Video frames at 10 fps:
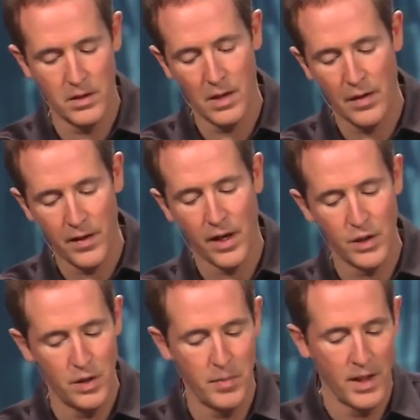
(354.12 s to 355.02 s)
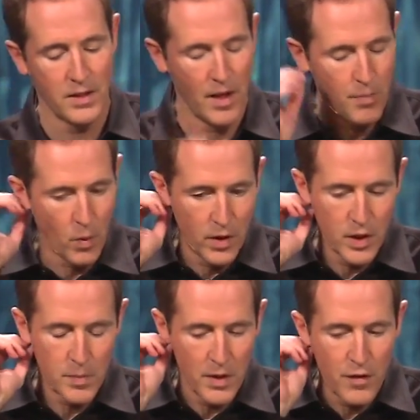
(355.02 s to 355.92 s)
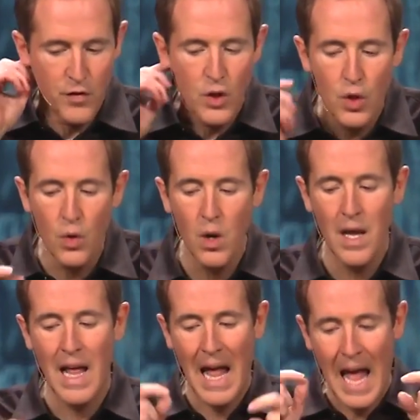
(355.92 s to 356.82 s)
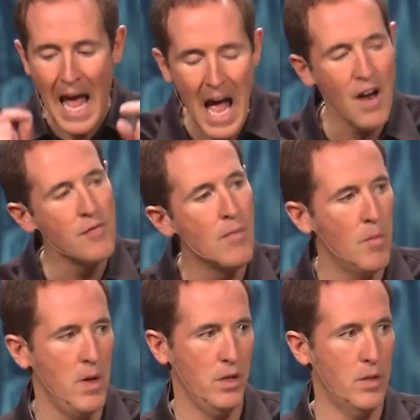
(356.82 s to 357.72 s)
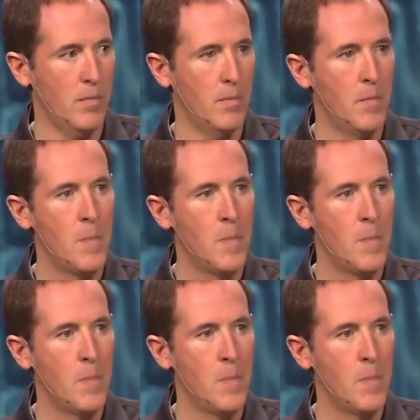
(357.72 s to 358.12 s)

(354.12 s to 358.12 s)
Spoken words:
I think I should because of how important it is, but if you have momentum